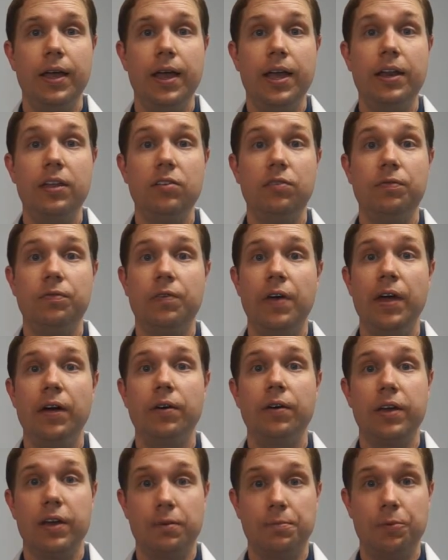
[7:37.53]
It is
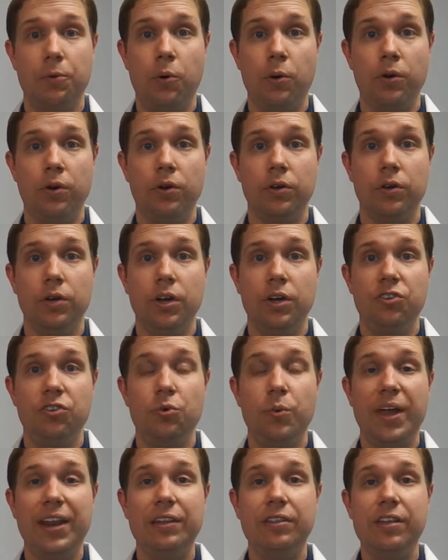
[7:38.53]
very important
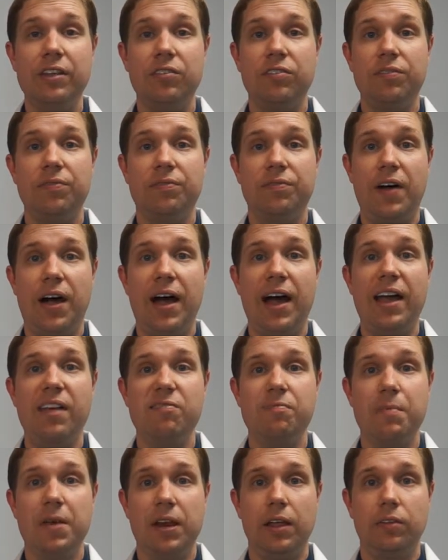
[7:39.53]
to wait at least
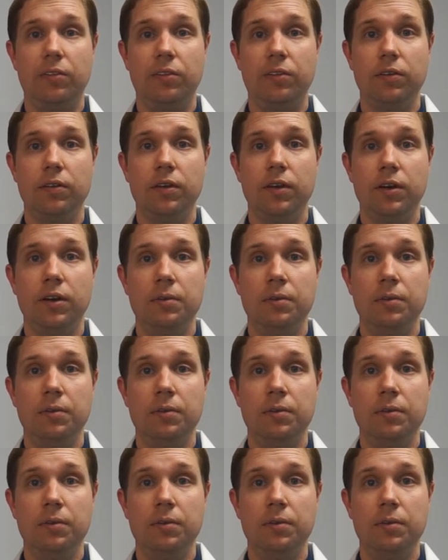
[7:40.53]
5 minutes